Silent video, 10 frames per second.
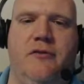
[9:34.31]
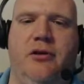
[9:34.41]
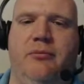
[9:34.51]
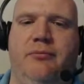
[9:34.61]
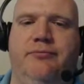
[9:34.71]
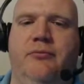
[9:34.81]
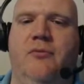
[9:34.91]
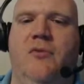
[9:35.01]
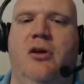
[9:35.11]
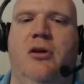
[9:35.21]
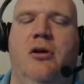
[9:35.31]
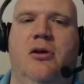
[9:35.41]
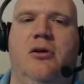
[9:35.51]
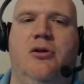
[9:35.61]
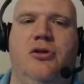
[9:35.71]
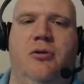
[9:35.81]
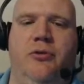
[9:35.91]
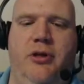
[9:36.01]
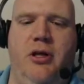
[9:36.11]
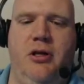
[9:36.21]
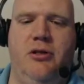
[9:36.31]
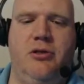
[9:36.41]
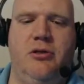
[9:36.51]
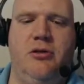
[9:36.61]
in. So this,